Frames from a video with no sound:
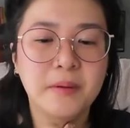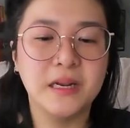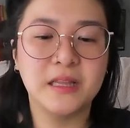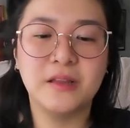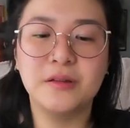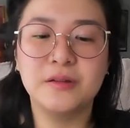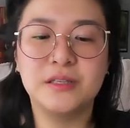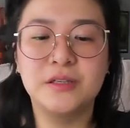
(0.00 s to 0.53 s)
but i
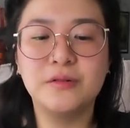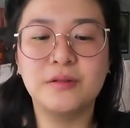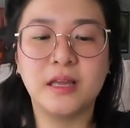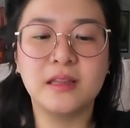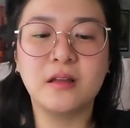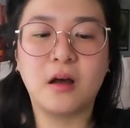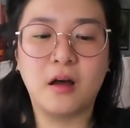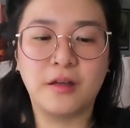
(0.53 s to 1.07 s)
th- do
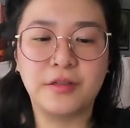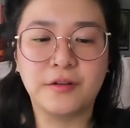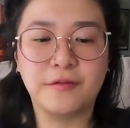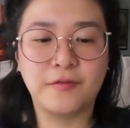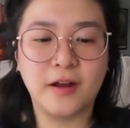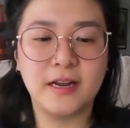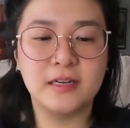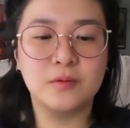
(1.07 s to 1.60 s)
think the author
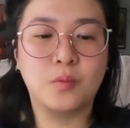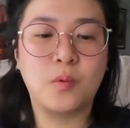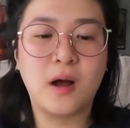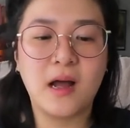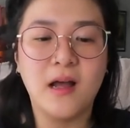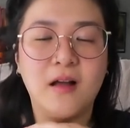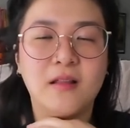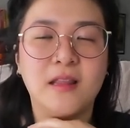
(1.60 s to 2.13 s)
friend
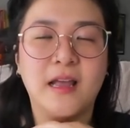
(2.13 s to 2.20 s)
while